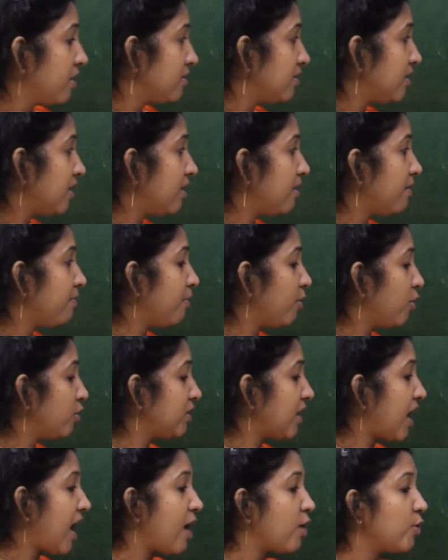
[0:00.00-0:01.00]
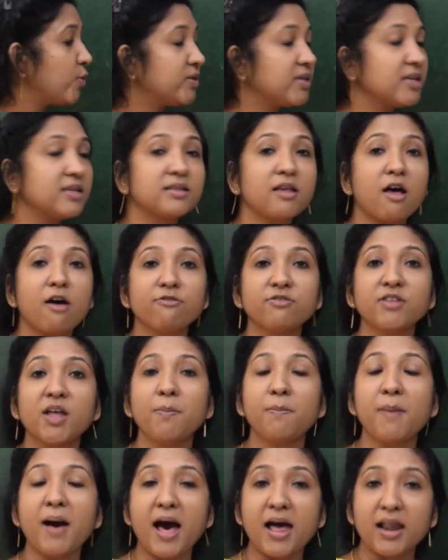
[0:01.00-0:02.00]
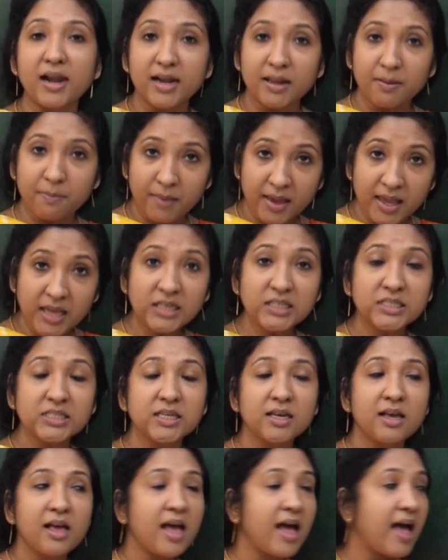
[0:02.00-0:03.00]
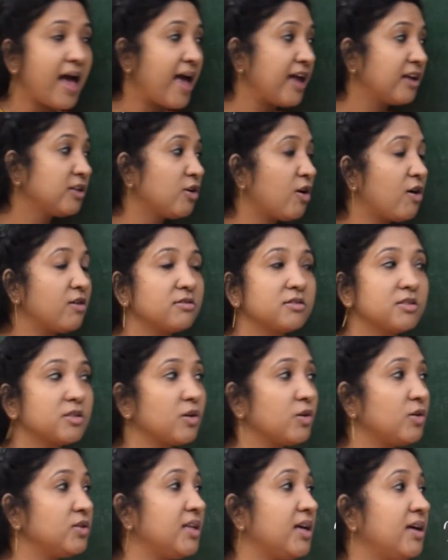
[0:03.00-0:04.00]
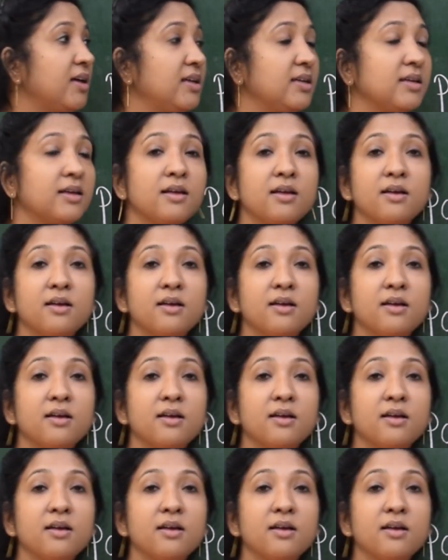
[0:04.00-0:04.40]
both the houses of the parliament and also the